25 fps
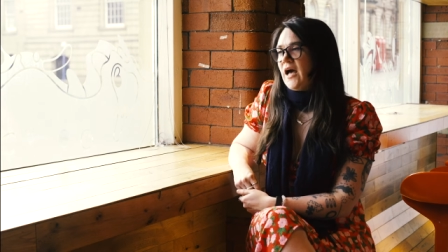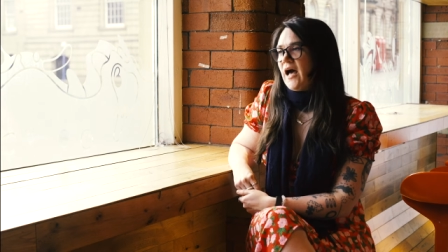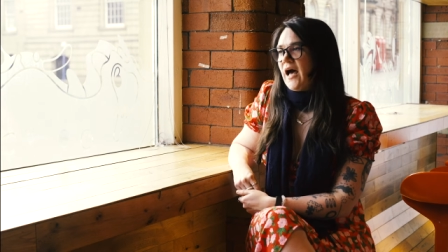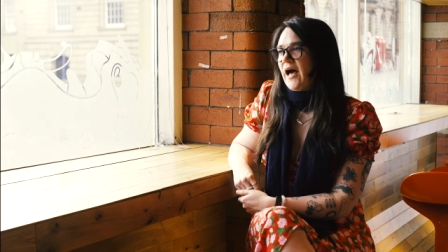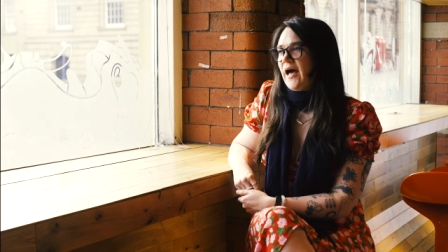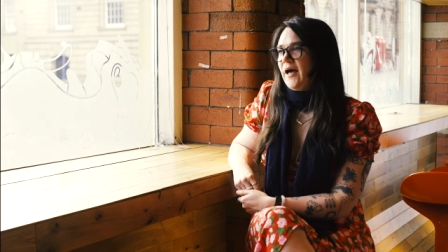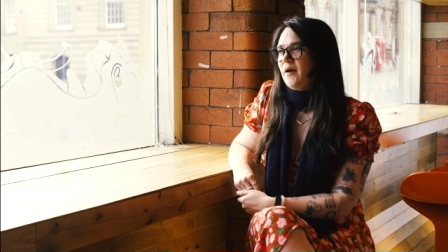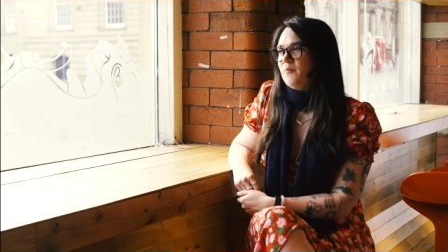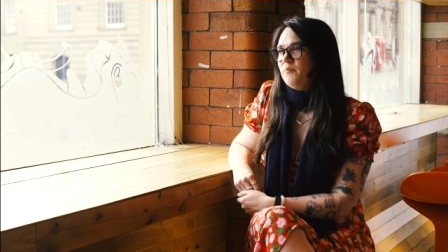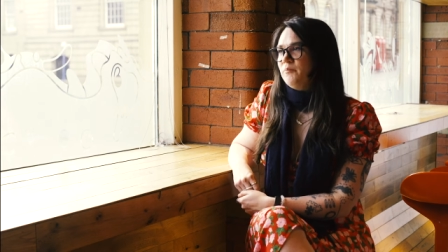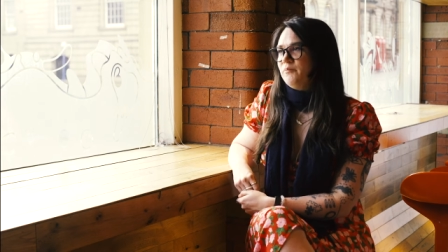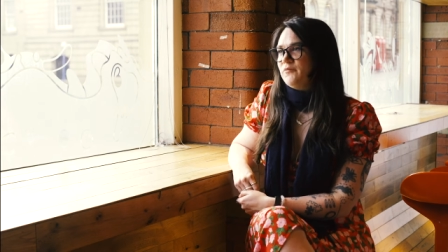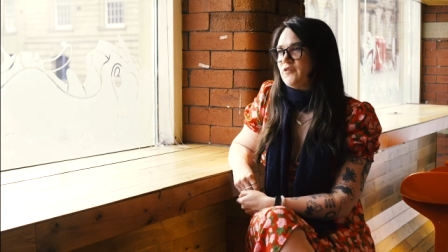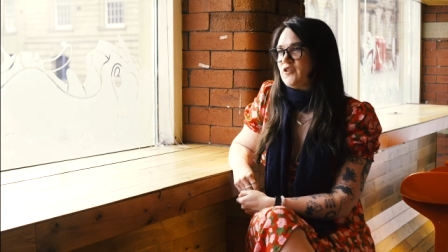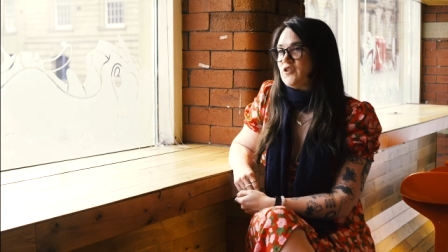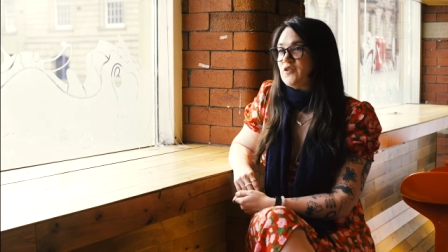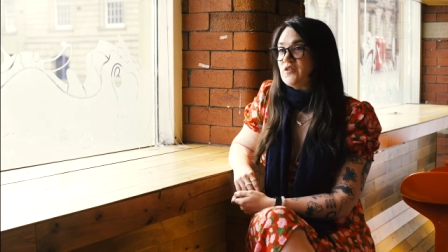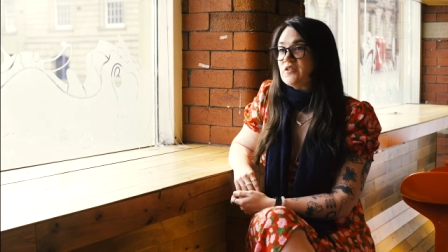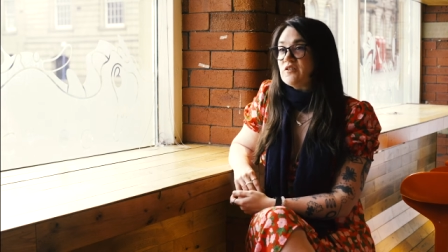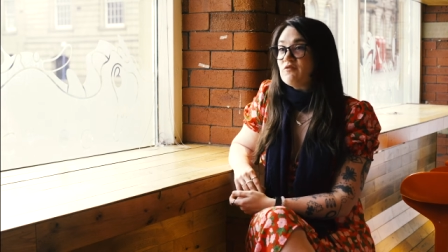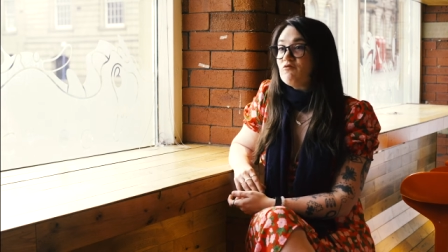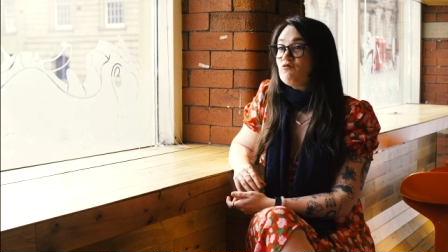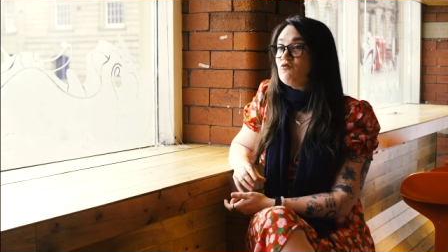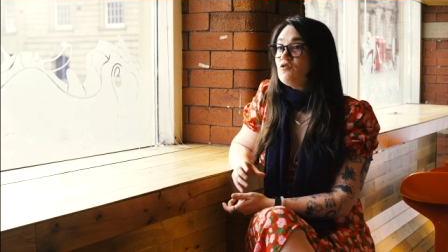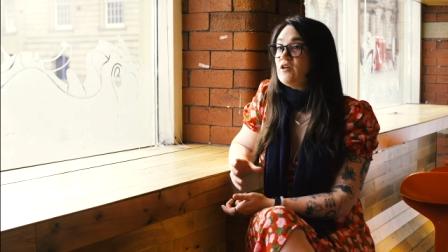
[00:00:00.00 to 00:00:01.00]
um, so
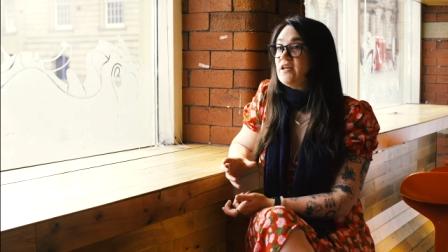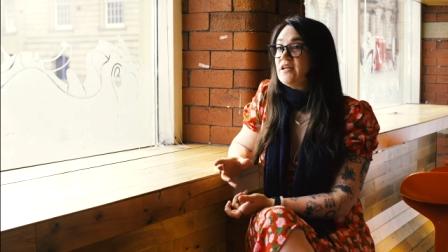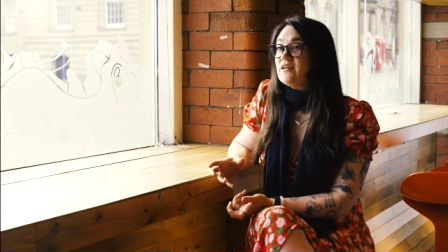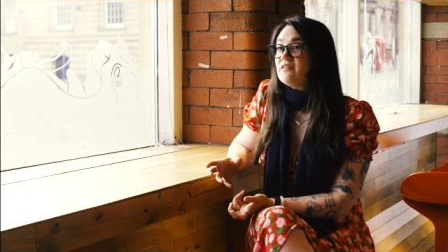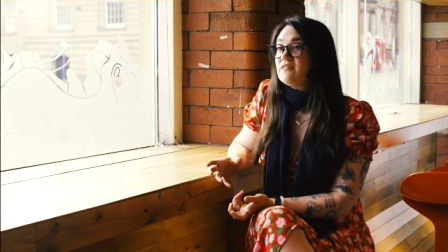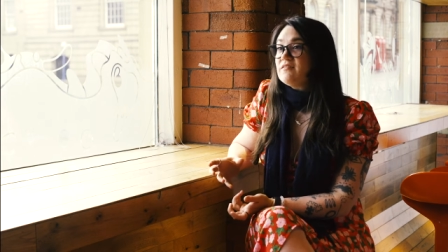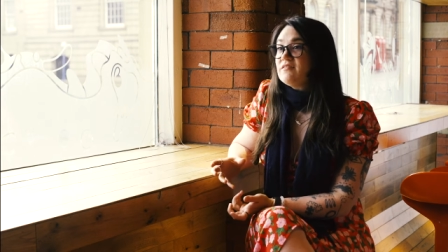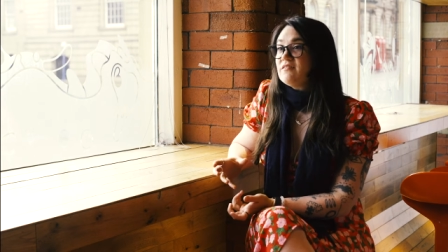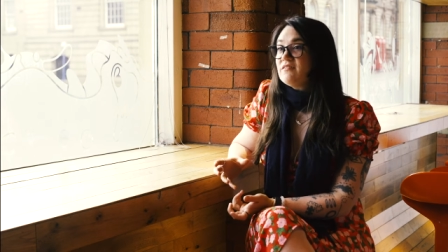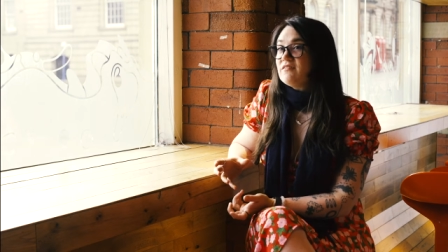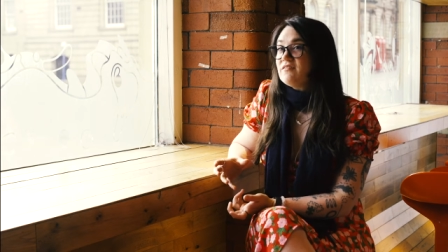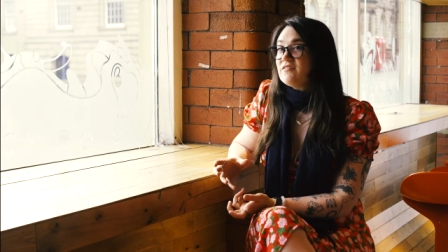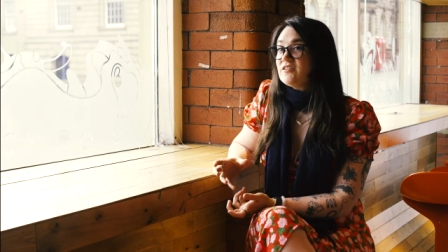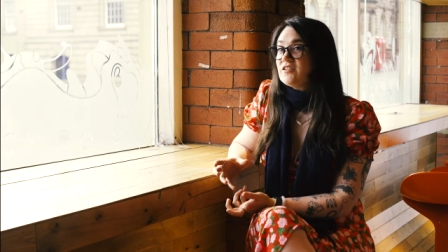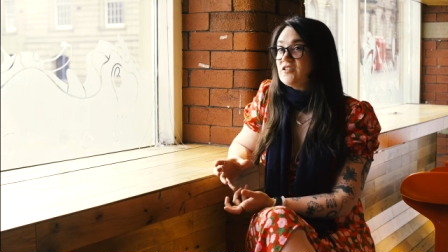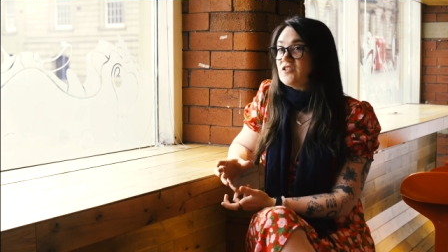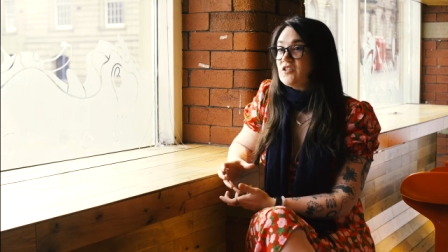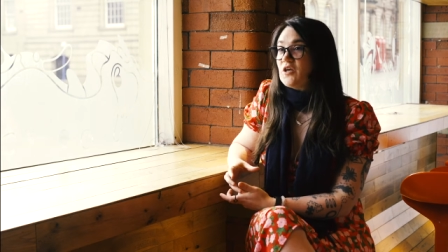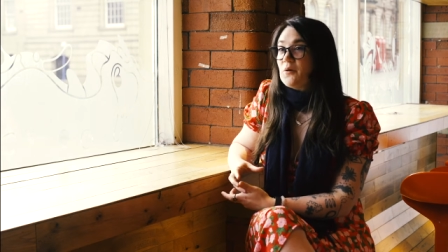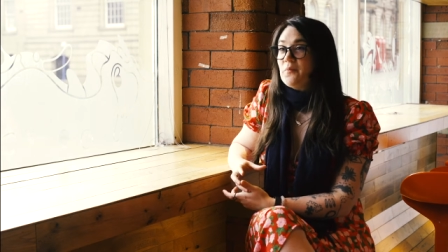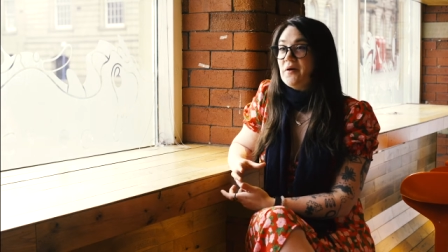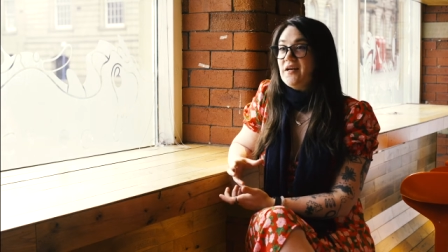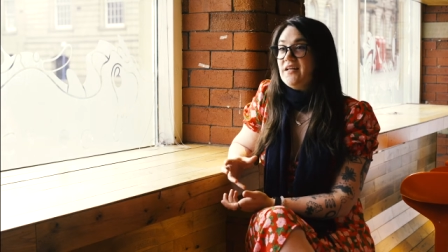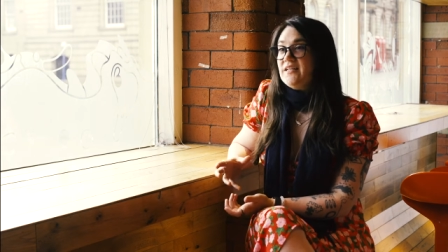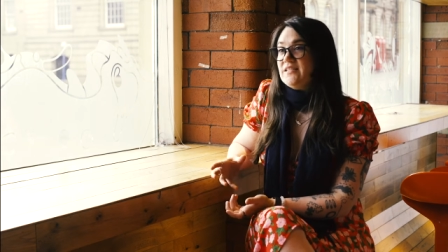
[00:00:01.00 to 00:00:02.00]
there's a real there's
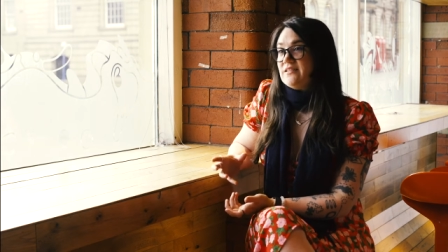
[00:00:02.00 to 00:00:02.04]
so many